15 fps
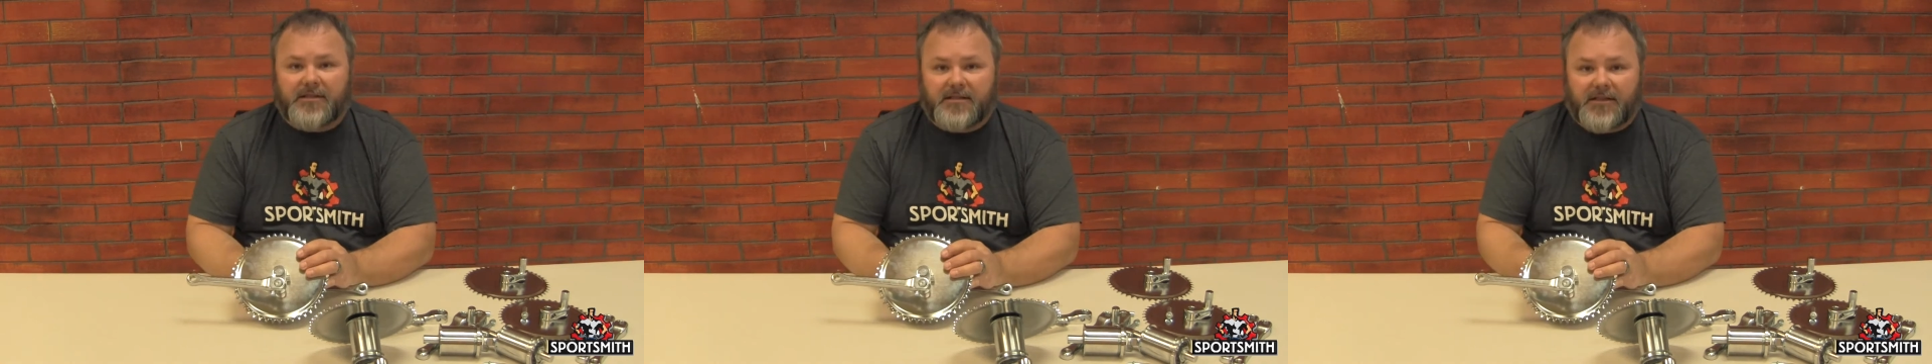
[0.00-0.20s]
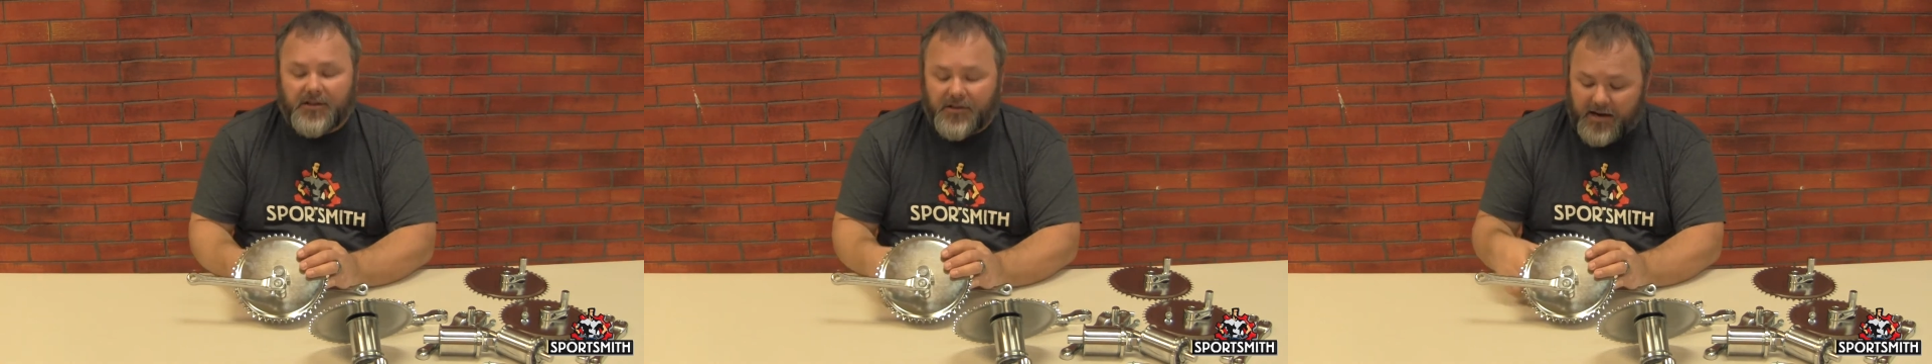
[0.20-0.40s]

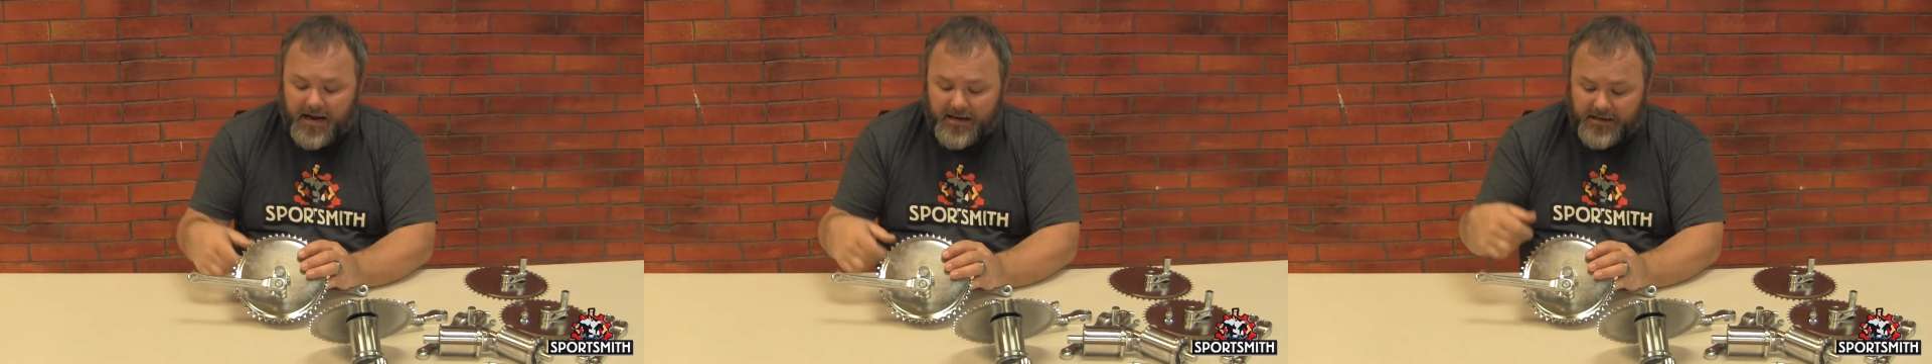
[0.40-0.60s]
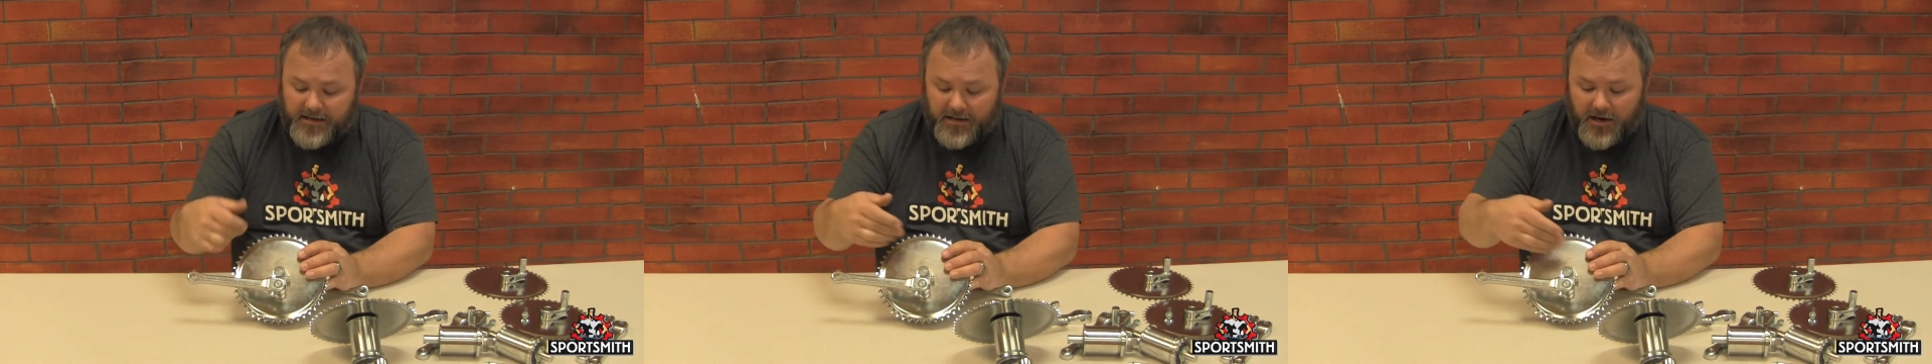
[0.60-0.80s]
It's a good
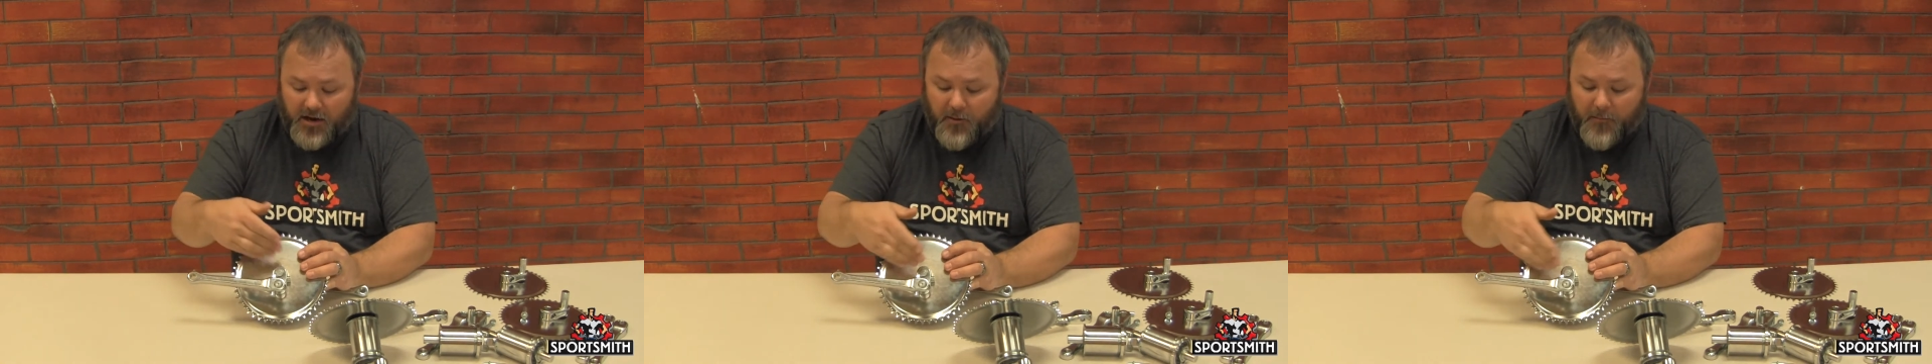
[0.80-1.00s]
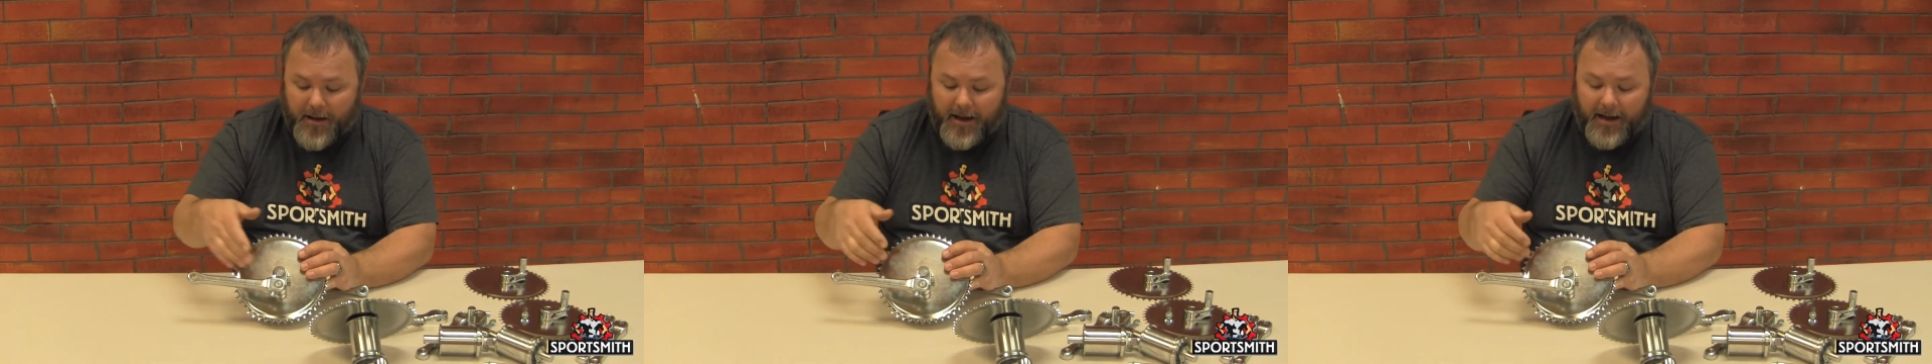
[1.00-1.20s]
idea to
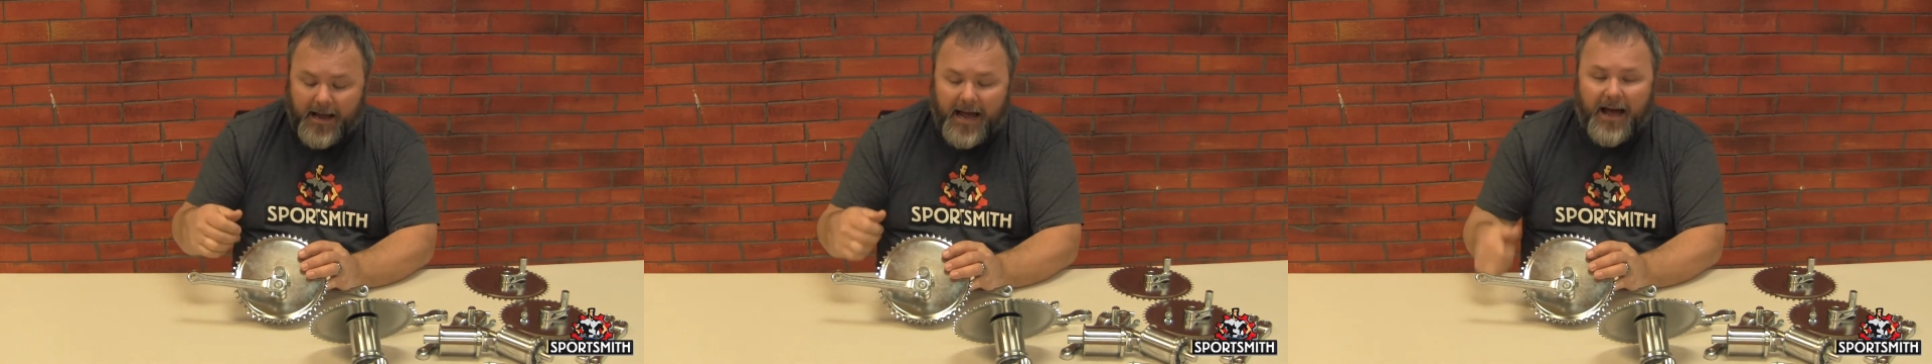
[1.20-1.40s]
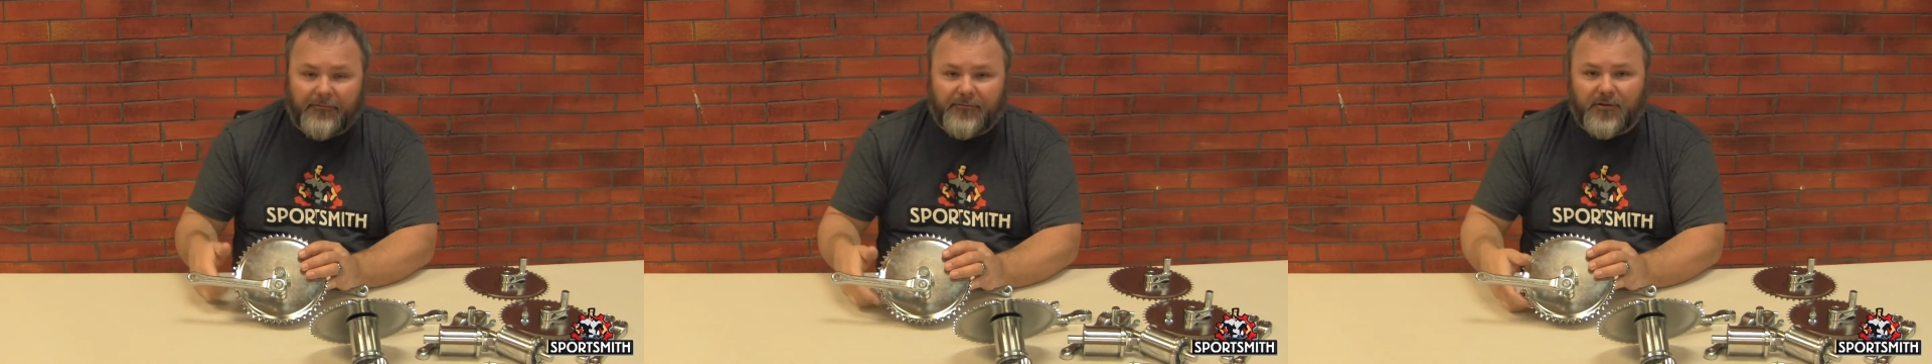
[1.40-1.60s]
go back
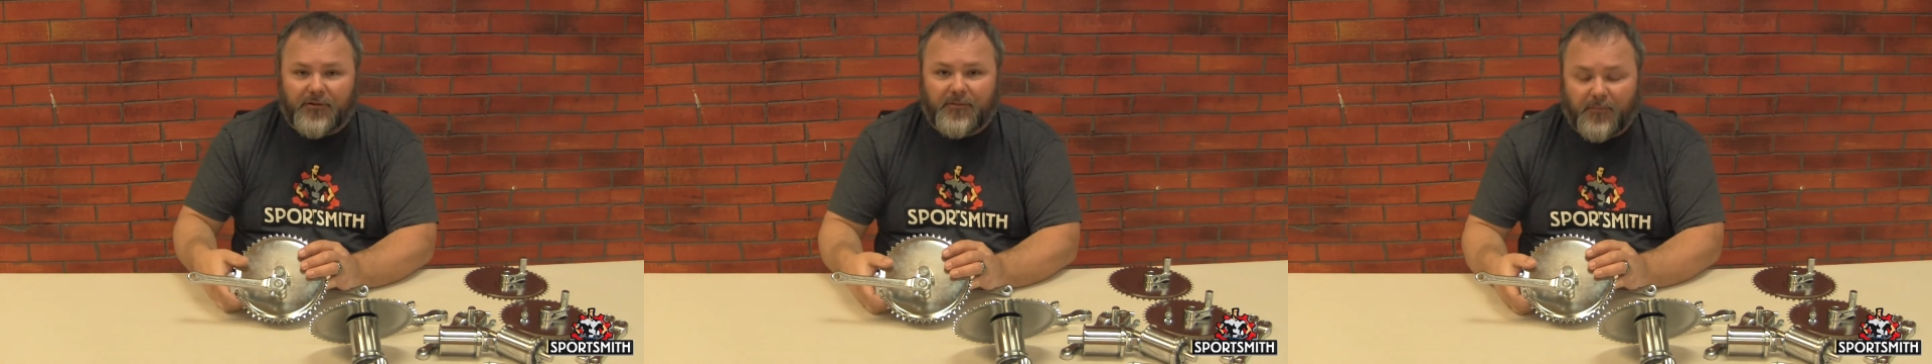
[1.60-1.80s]
after the